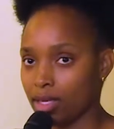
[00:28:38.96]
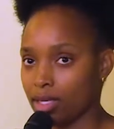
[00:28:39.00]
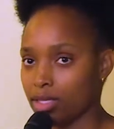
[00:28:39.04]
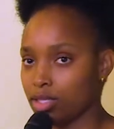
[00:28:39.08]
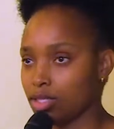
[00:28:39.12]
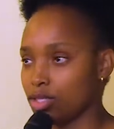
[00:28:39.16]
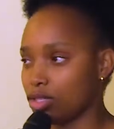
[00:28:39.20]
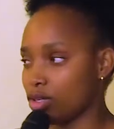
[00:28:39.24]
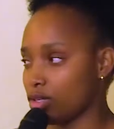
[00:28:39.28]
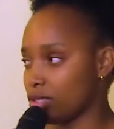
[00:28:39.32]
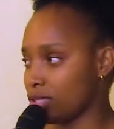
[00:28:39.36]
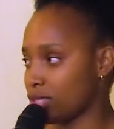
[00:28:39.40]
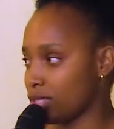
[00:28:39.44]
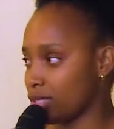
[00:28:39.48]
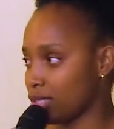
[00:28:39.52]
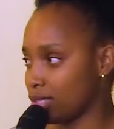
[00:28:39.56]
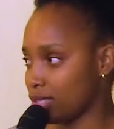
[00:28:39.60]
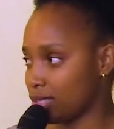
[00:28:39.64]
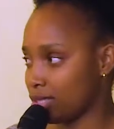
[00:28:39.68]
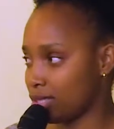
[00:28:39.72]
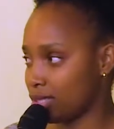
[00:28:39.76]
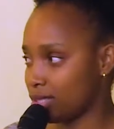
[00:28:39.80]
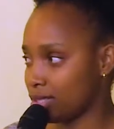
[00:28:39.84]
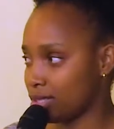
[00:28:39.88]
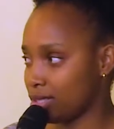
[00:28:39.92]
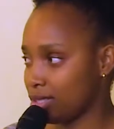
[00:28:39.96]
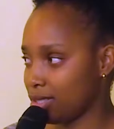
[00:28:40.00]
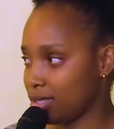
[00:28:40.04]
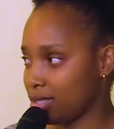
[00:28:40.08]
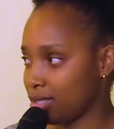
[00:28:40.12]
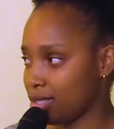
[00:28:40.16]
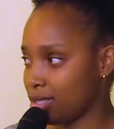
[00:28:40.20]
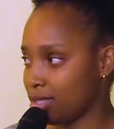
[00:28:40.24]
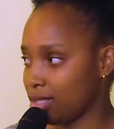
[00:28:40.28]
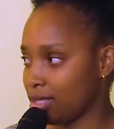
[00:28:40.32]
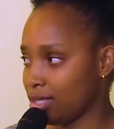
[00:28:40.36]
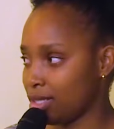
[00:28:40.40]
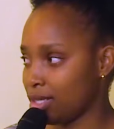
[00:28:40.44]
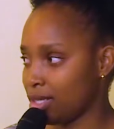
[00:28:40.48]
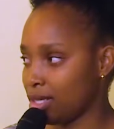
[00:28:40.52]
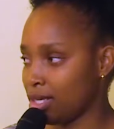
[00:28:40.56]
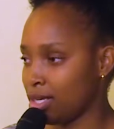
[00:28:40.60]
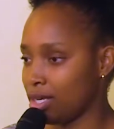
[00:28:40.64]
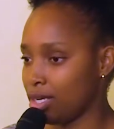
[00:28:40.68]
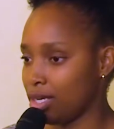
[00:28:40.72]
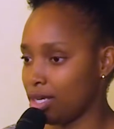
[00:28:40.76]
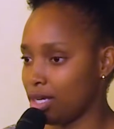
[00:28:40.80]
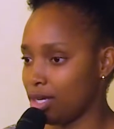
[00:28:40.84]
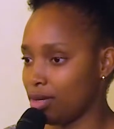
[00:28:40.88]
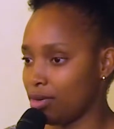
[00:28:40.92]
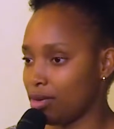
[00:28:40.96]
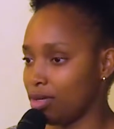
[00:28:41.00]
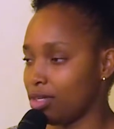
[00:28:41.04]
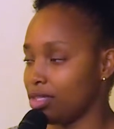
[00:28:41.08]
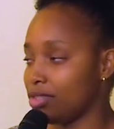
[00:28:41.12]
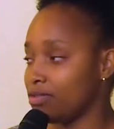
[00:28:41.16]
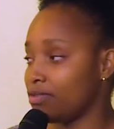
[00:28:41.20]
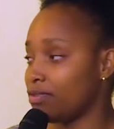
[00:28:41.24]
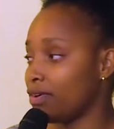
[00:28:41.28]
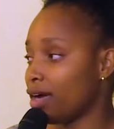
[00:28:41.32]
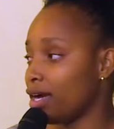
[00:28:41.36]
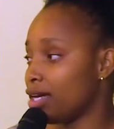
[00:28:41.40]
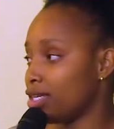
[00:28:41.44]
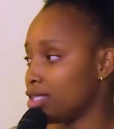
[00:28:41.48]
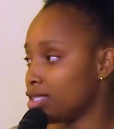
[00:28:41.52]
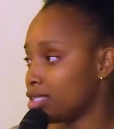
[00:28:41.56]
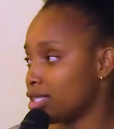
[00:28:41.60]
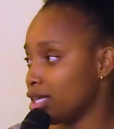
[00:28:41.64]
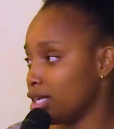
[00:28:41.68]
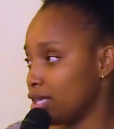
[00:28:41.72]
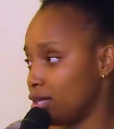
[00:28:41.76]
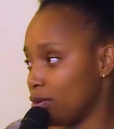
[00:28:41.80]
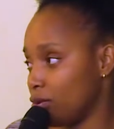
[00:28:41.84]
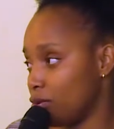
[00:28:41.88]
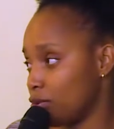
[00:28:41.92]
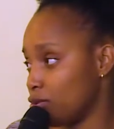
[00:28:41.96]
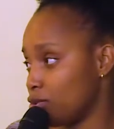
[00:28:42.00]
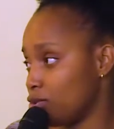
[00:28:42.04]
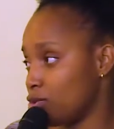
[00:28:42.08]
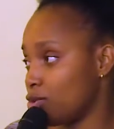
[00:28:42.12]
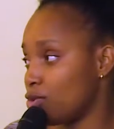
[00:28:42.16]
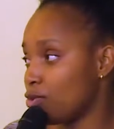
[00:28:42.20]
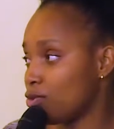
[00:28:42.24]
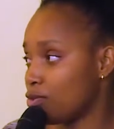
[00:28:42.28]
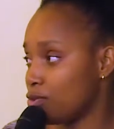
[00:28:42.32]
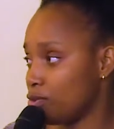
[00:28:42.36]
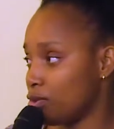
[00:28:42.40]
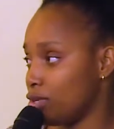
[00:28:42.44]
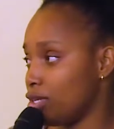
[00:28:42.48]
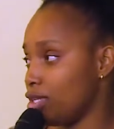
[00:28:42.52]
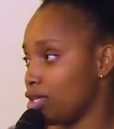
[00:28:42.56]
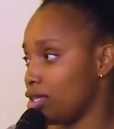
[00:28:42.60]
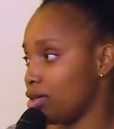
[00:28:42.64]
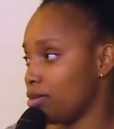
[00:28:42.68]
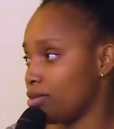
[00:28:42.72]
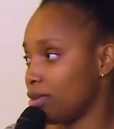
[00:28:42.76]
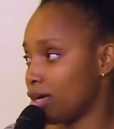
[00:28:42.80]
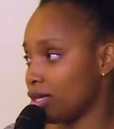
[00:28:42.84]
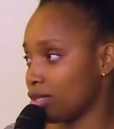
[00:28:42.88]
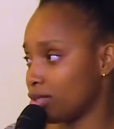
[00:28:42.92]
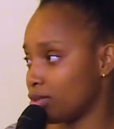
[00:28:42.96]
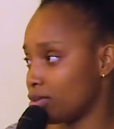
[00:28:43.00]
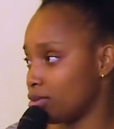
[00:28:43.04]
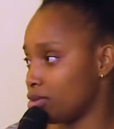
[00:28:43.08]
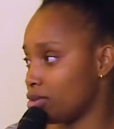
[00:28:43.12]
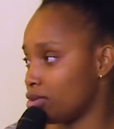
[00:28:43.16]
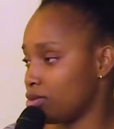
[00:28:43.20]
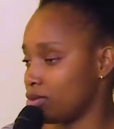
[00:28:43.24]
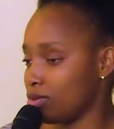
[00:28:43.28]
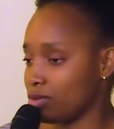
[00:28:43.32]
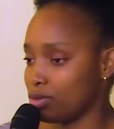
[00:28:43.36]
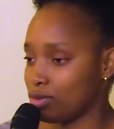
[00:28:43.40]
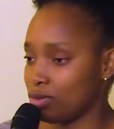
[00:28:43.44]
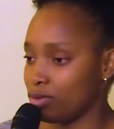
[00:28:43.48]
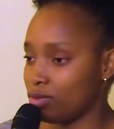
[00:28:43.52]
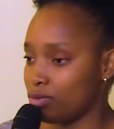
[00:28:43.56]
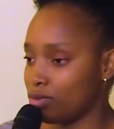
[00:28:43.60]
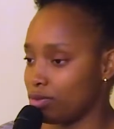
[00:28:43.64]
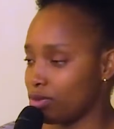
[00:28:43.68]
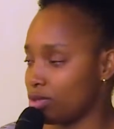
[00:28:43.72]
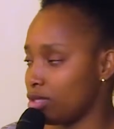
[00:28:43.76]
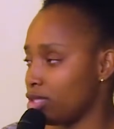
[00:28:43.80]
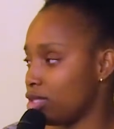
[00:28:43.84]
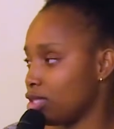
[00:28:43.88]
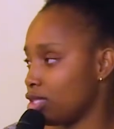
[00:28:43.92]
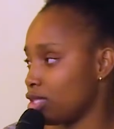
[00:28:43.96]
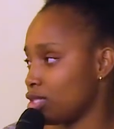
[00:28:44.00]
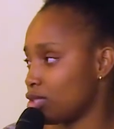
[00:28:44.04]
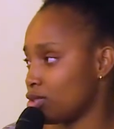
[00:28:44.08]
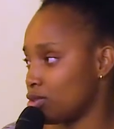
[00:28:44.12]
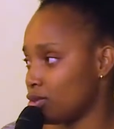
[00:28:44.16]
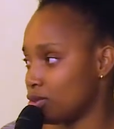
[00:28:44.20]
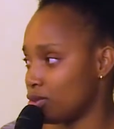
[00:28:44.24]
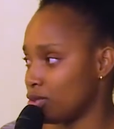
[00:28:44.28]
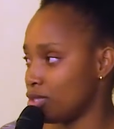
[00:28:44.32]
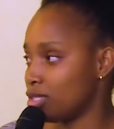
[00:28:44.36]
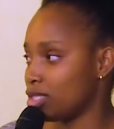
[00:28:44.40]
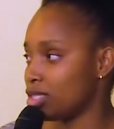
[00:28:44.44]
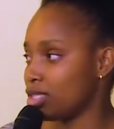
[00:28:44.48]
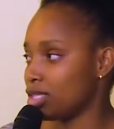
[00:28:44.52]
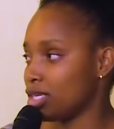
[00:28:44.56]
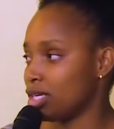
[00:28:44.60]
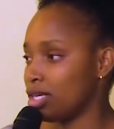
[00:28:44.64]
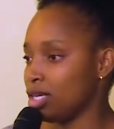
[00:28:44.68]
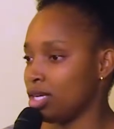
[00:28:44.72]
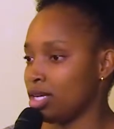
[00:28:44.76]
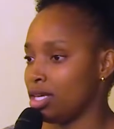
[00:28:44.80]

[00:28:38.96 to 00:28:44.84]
sources. And when it finds that there was no food in the muscles, there was no food in the stores,